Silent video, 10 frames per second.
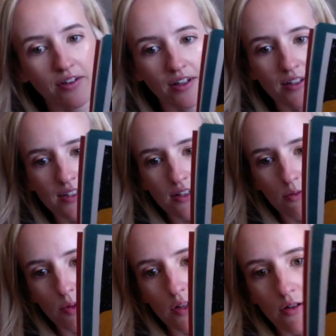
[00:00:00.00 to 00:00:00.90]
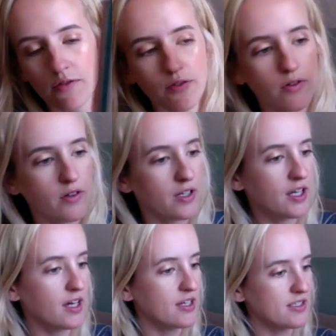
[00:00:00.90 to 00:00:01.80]
it's so beautiful, and
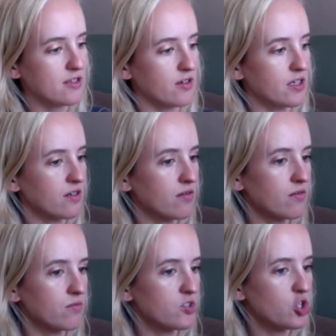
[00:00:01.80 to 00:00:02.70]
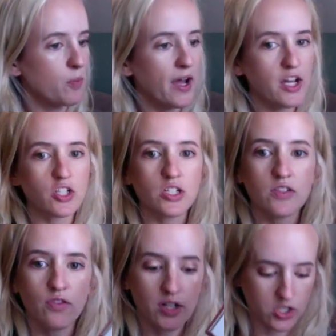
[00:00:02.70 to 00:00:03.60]
it has like 2 pages
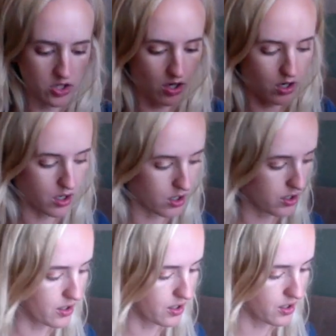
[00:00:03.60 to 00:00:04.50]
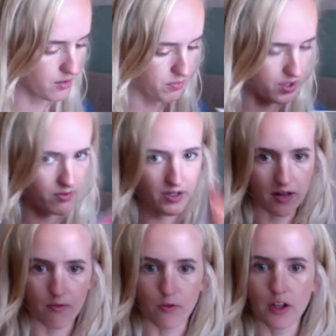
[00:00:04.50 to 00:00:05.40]
for each card, but
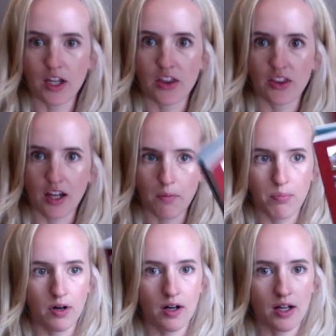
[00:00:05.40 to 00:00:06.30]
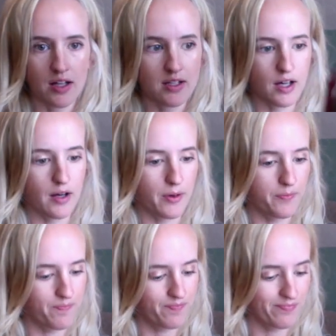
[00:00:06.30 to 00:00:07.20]
like really thick book, and
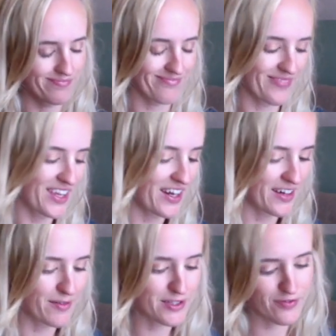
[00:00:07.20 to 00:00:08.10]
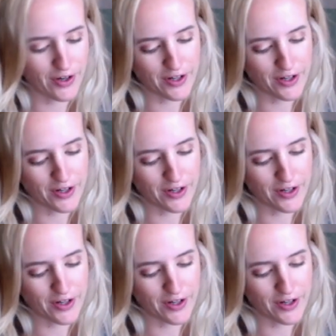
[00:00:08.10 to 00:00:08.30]
yeah, it was